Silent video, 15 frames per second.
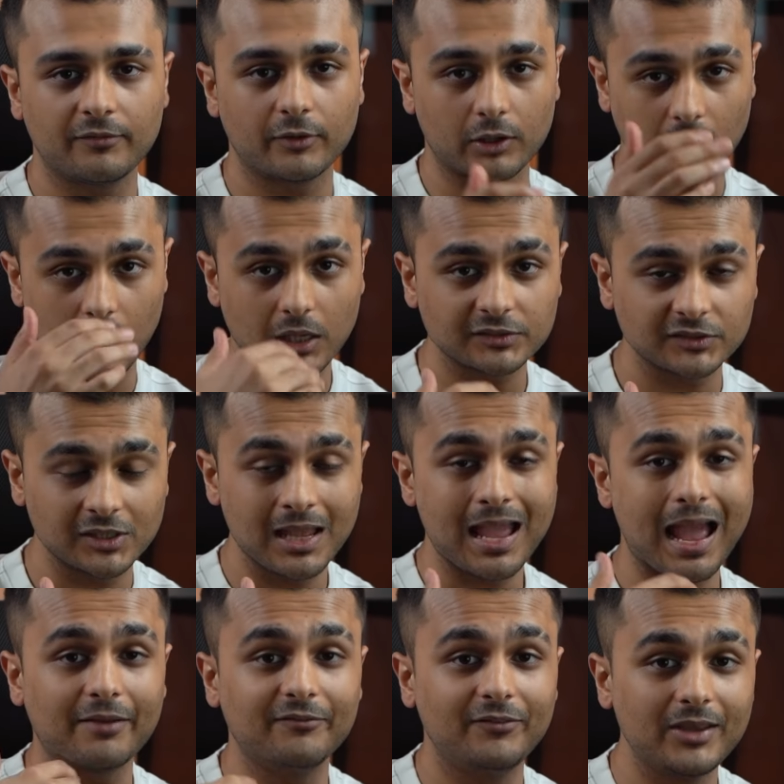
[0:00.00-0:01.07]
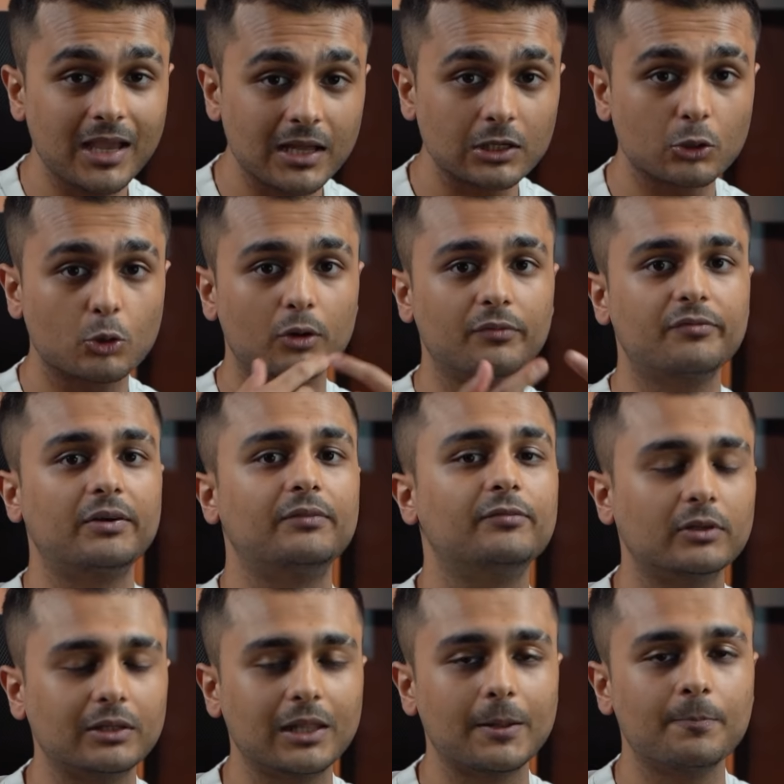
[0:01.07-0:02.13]
for us and we are a good fit
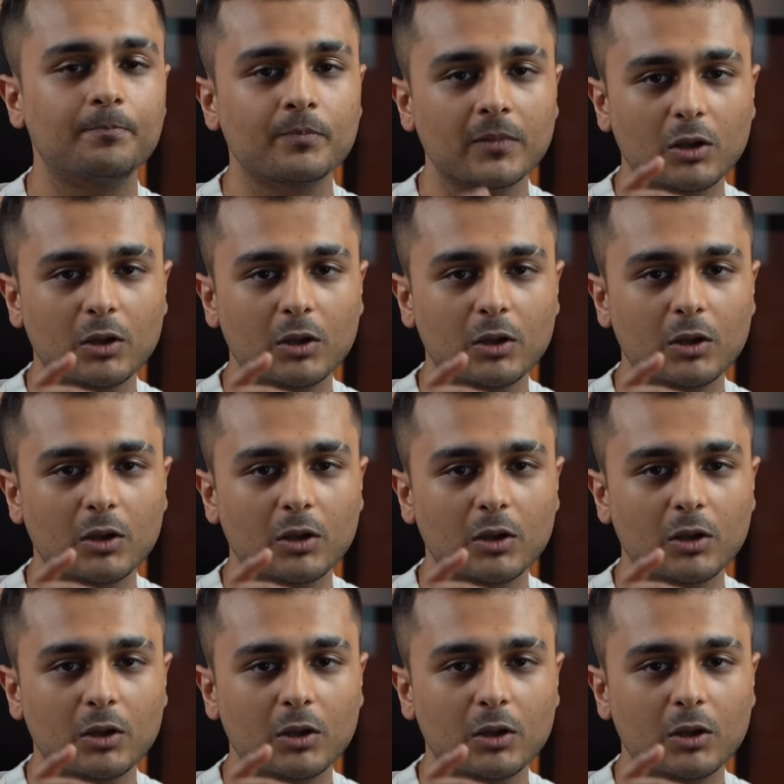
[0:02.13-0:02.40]
for them,